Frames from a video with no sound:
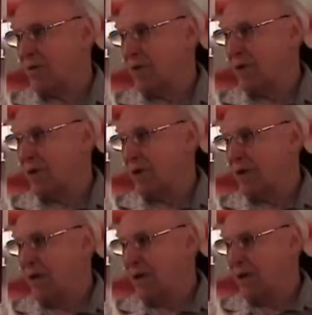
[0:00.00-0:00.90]
Mm -hmm.
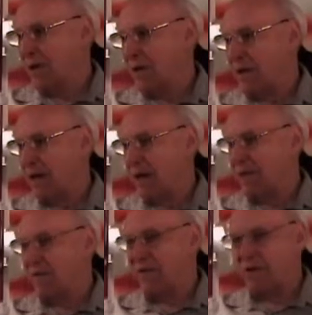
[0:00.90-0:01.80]
That and a
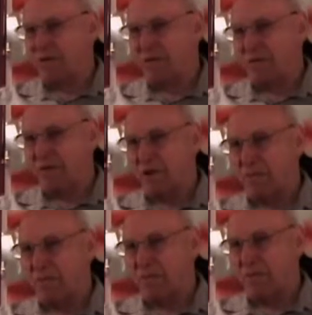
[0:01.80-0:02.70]
full uniform.
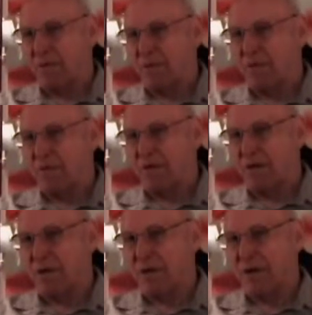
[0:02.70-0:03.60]
You
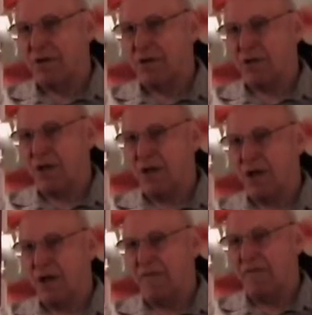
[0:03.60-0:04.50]
didn't
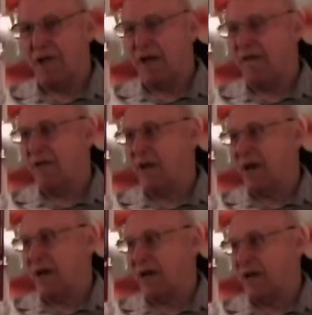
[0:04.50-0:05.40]
necessarily have to have it
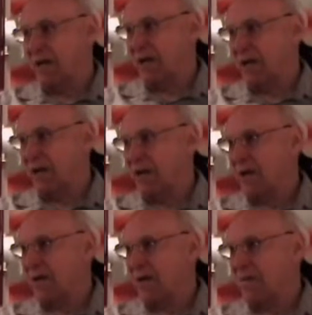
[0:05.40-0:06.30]
on.
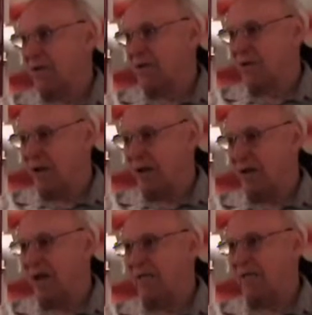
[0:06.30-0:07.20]
But you had to
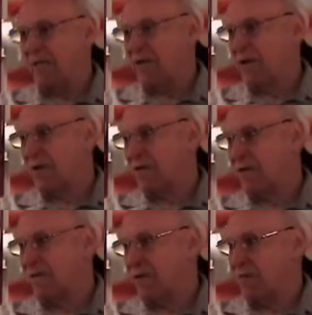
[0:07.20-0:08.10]
have a full
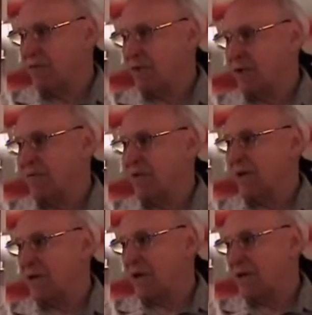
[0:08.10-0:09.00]
uniform with you
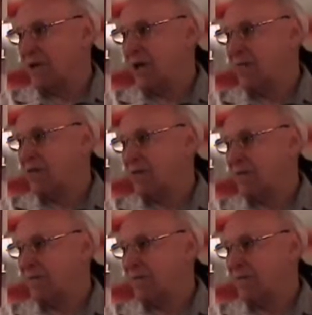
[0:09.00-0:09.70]
at all Mhm. times.